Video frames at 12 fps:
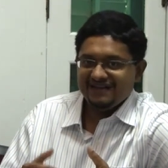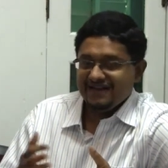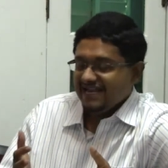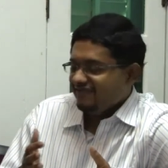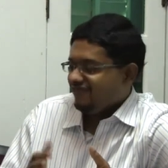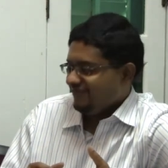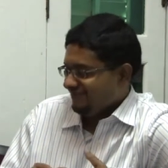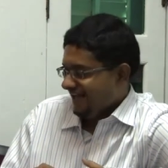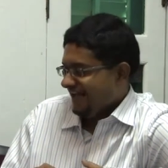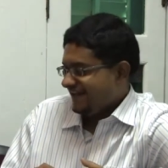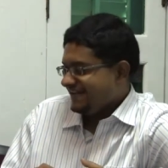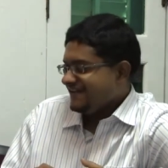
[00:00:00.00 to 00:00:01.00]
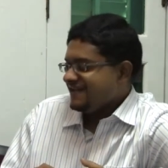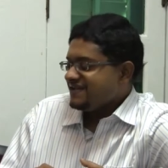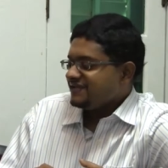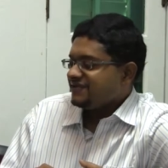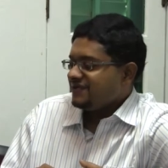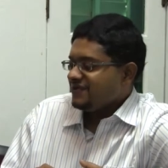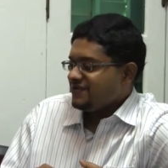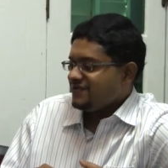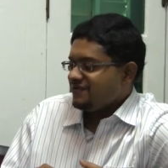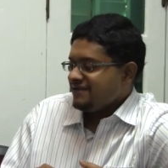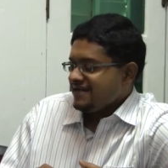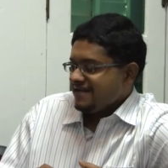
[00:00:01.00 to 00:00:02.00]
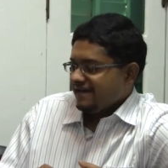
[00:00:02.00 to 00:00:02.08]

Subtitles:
glean from that. So